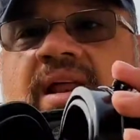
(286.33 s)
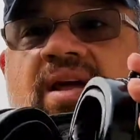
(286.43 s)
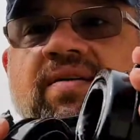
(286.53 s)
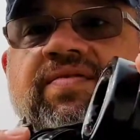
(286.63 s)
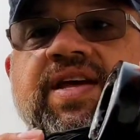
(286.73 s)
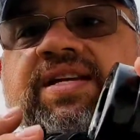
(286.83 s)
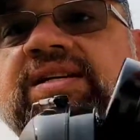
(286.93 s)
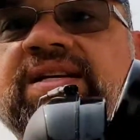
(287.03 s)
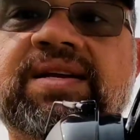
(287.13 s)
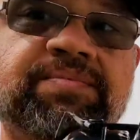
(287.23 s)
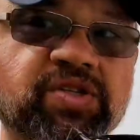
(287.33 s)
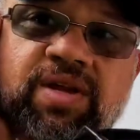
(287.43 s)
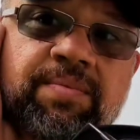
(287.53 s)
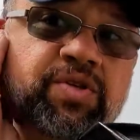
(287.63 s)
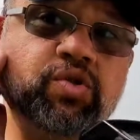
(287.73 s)
I love this because I'm,
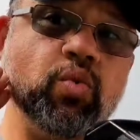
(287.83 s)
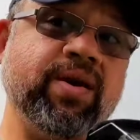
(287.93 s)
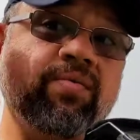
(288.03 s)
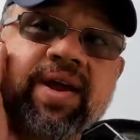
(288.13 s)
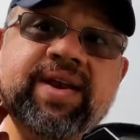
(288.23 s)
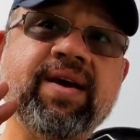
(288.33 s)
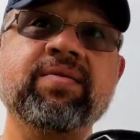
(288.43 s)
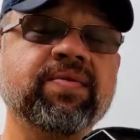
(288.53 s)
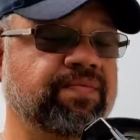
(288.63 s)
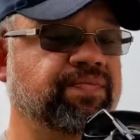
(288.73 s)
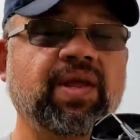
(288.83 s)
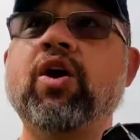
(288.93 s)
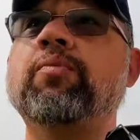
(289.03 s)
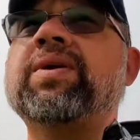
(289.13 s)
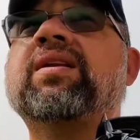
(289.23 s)
I'm sweating right now.
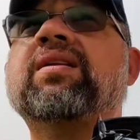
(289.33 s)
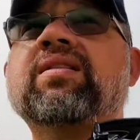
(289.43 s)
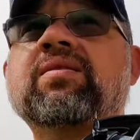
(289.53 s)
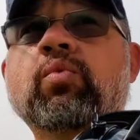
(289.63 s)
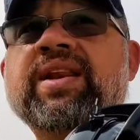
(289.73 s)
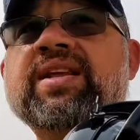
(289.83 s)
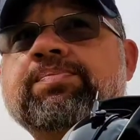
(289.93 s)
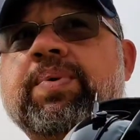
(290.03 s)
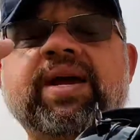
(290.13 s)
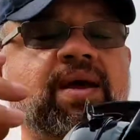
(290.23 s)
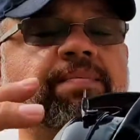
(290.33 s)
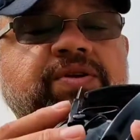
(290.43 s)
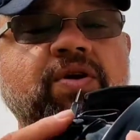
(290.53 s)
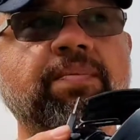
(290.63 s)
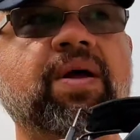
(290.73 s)
I hope you can, wind is picking
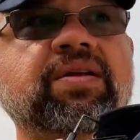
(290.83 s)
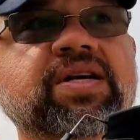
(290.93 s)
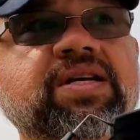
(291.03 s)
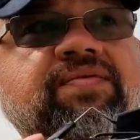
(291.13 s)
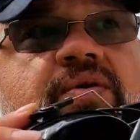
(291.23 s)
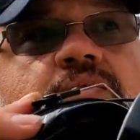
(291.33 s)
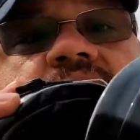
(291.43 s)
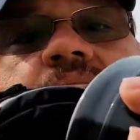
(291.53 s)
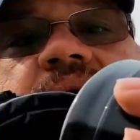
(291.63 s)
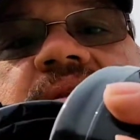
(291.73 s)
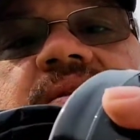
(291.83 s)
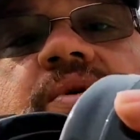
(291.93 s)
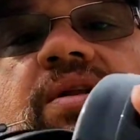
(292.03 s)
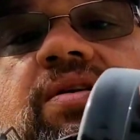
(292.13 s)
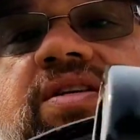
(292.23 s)
up, so I apologize for the wind, but this is
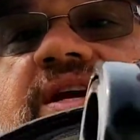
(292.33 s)
what it looks